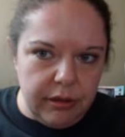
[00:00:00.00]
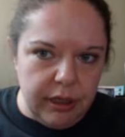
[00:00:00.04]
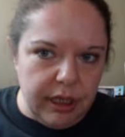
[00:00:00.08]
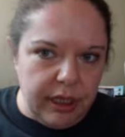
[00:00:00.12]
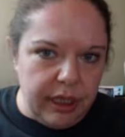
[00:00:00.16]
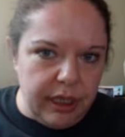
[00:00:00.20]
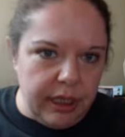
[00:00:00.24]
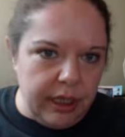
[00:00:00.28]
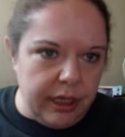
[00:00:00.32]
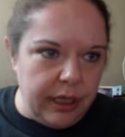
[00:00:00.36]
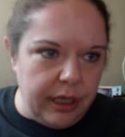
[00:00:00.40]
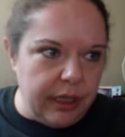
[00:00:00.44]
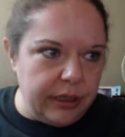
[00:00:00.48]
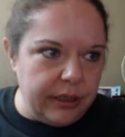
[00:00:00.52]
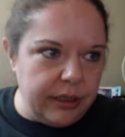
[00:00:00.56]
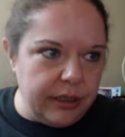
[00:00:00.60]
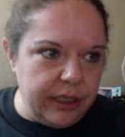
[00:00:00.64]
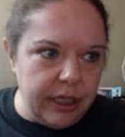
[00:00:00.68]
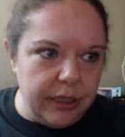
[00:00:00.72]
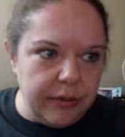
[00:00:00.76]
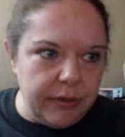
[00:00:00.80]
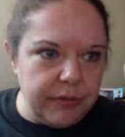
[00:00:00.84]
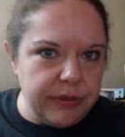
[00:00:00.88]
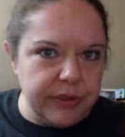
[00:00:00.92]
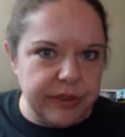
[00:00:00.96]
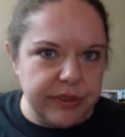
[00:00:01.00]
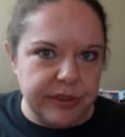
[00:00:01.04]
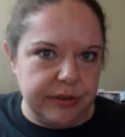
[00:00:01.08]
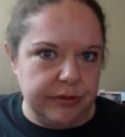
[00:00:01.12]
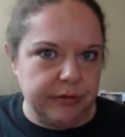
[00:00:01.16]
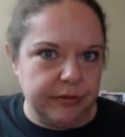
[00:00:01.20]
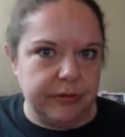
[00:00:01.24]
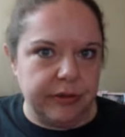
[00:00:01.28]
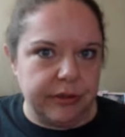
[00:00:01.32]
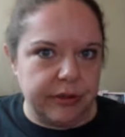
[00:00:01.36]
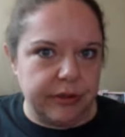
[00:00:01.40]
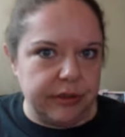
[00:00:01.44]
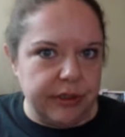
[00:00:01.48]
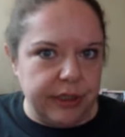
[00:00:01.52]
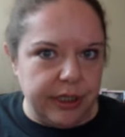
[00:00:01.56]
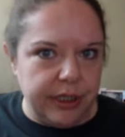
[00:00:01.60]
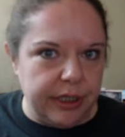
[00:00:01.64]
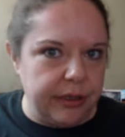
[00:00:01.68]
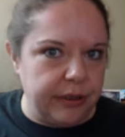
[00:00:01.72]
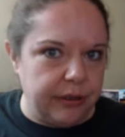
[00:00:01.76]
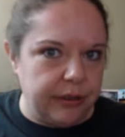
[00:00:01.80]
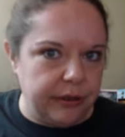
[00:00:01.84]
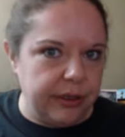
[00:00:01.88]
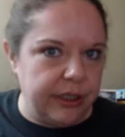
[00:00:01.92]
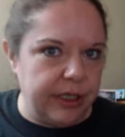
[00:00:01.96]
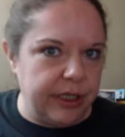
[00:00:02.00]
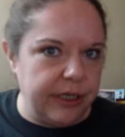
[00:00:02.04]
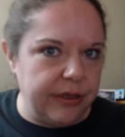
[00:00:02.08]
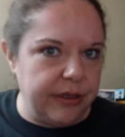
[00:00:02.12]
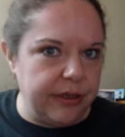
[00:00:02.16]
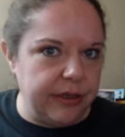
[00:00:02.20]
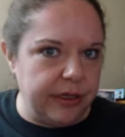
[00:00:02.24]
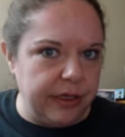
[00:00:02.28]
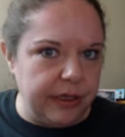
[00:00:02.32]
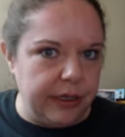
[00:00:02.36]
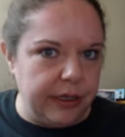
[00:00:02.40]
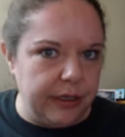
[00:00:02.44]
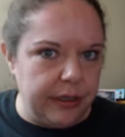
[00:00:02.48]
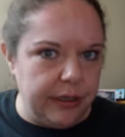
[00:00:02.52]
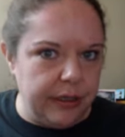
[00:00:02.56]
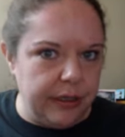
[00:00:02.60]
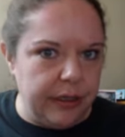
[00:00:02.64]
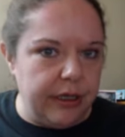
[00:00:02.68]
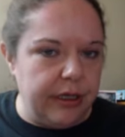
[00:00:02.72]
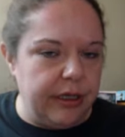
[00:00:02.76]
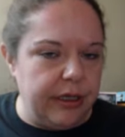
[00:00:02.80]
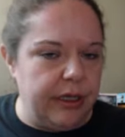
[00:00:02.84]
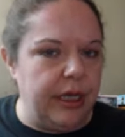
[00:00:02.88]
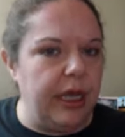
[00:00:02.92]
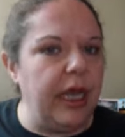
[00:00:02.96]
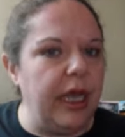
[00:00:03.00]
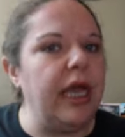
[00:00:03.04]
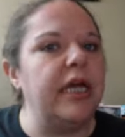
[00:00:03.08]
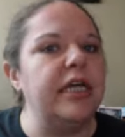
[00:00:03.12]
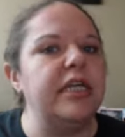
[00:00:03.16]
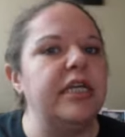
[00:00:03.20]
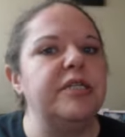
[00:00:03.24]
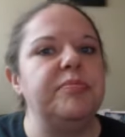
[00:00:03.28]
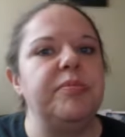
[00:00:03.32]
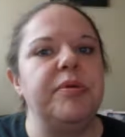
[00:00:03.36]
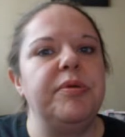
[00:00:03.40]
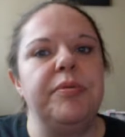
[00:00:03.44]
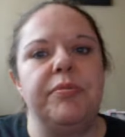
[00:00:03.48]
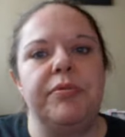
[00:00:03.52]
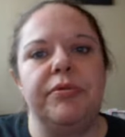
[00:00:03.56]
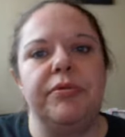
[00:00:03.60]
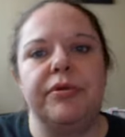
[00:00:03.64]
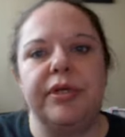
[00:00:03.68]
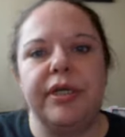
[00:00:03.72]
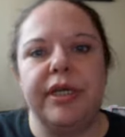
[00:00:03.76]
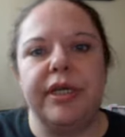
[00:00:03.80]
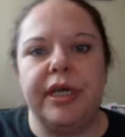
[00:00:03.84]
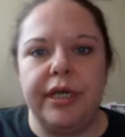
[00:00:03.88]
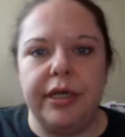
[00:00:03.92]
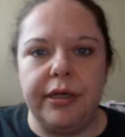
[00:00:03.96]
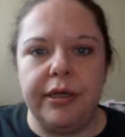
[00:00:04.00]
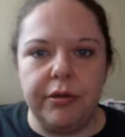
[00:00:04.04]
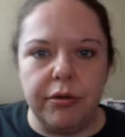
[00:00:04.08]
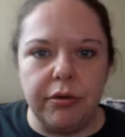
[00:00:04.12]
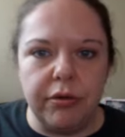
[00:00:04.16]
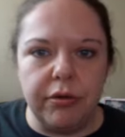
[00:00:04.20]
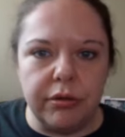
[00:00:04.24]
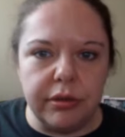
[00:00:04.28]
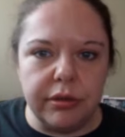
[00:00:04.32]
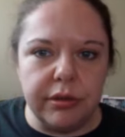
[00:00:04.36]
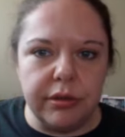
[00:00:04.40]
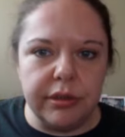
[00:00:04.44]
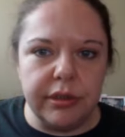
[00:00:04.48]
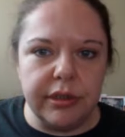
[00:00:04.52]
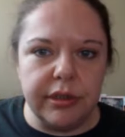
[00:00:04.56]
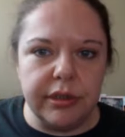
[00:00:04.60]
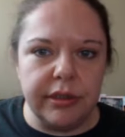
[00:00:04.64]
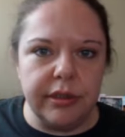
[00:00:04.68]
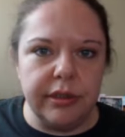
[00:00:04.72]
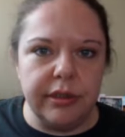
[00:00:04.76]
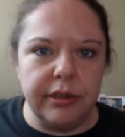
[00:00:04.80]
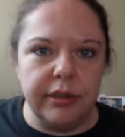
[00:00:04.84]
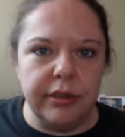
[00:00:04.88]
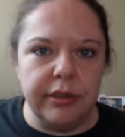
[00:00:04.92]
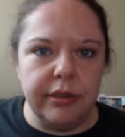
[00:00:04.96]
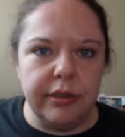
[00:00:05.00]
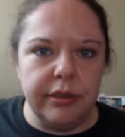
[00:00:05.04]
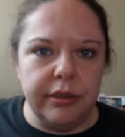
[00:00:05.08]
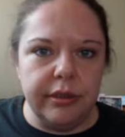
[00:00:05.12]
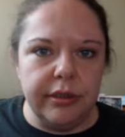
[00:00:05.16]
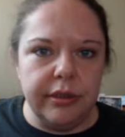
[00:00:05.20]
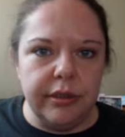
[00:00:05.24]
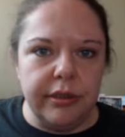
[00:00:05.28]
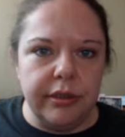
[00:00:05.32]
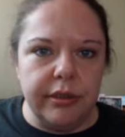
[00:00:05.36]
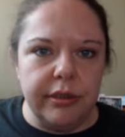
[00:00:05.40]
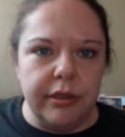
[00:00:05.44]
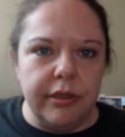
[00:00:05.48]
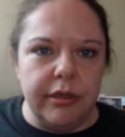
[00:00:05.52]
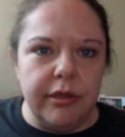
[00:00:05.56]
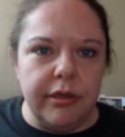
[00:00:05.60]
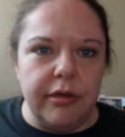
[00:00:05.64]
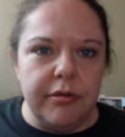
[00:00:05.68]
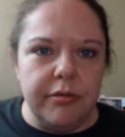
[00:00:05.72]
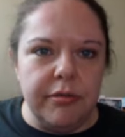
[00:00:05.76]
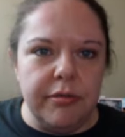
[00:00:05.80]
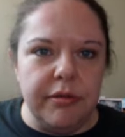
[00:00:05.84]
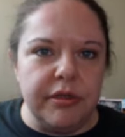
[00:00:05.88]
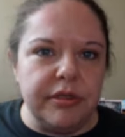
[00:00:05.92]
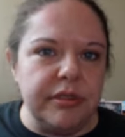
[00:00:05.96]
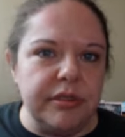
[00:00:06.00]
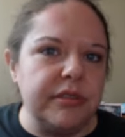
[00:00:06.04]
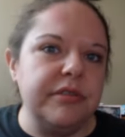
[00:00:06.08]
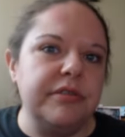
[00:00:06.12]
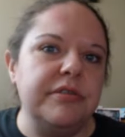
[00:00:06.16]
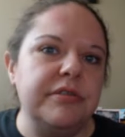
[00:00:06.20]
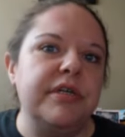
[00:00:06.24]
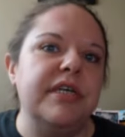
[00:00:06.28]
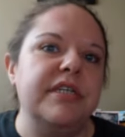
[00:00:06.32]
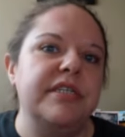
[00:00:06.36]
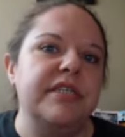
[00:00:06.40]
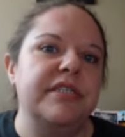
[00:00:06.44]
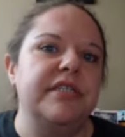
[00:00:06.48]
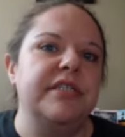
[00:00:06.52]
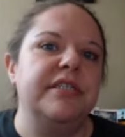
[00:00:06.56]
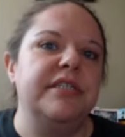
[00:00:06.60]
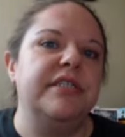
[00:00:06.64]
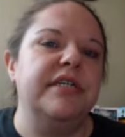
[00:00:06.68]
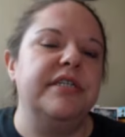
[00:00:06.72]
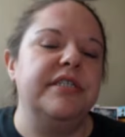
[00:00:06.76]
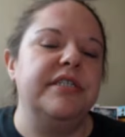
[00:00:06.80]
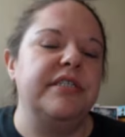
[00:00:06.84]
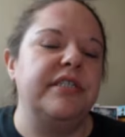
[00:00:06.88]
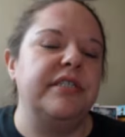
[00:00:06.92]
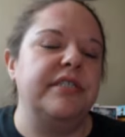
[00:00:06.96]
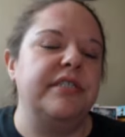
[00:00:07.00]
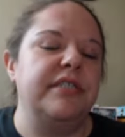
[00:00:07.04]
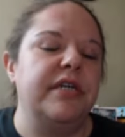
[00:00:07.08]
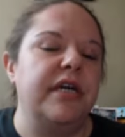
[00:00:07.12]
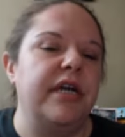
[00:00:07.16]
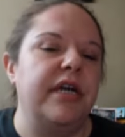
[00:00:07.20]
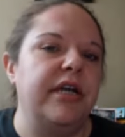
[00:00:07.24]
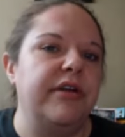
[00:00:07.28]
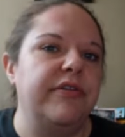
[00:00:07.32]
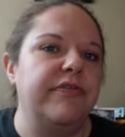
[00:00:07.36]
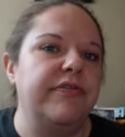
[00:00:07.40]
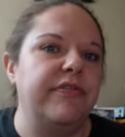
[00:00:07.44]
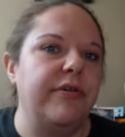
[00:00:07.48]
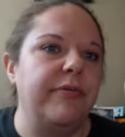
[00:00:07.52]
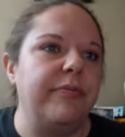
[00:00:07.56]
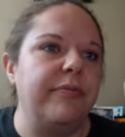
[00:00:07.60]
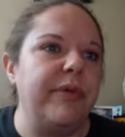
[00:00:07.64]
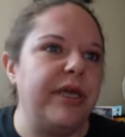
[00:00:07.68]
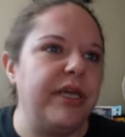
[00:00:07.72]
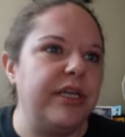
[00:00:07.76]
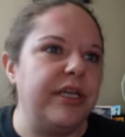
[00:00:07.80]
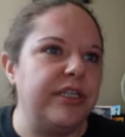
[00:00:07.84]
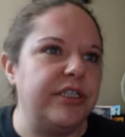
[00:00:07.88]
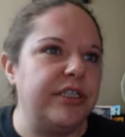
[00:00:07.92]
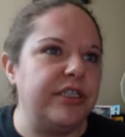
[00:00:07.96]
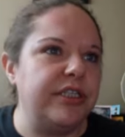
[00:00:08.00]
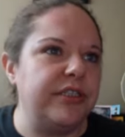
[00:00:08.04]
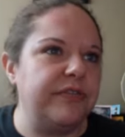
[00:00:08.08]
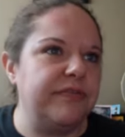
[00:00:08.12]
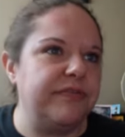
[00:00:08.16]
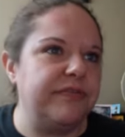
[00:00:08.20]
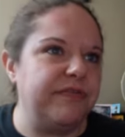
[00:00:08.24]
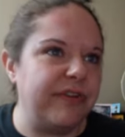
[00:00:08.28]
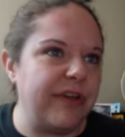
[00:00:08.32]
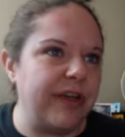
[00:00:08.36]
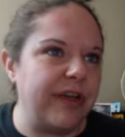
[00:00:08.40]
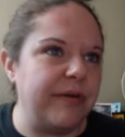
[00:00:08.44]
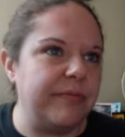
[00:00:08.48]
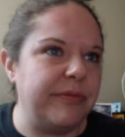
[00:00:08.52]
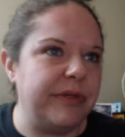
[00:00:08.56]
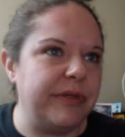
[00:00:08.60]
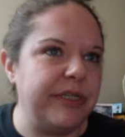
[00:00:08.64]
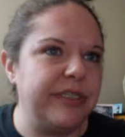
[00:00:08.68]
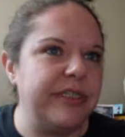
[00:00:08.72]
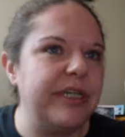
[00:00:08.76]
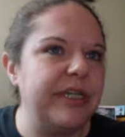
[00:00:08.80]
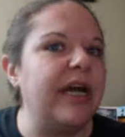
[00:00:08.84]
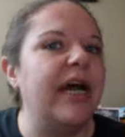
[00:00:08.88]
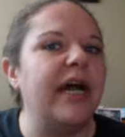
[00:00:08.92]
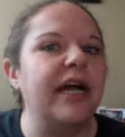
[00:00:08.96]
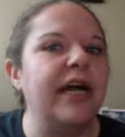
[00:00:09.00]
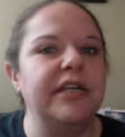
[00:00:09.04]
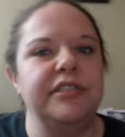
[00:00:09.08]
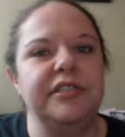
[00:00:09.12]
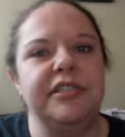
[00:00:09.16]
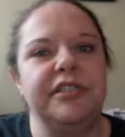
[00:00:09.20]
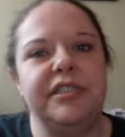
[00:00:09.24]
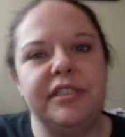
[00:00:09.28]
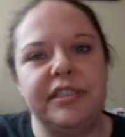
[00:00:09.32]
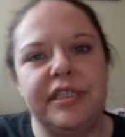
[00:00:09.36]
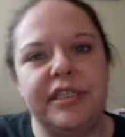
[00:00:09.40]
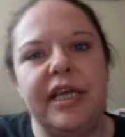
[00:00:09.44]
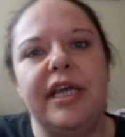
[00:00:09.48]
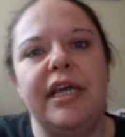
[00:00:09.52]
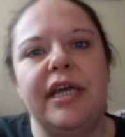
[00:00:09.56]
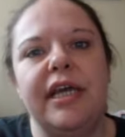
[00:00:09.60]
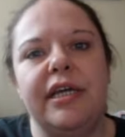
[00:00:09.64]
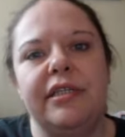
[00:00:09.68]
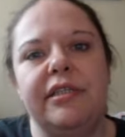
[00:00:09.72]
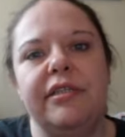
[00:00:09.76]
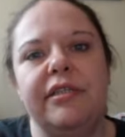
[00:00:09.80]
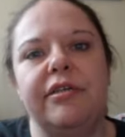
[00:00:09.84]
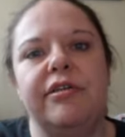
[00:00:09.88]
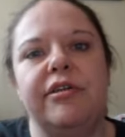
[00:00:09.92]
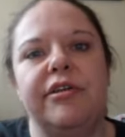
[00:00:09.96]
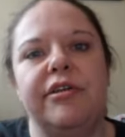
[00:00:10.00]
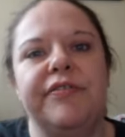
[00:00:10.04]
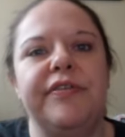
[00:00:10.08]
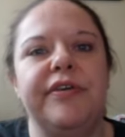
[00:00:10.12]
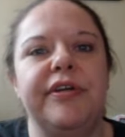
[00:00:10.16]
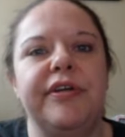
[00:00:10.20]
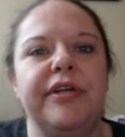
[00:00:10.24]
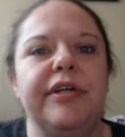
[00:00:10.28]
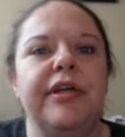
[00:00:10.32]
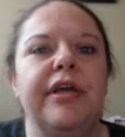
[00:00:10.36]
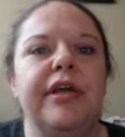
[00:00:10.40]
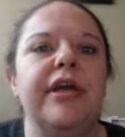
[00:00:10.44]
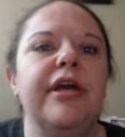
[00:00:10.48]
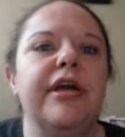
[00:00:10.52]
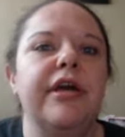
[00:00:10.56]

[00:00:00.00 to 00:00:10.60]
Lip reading: and it was literally an all-day thing. As people are getting older, there's less and less desire from each family to actually stay at the graveyard.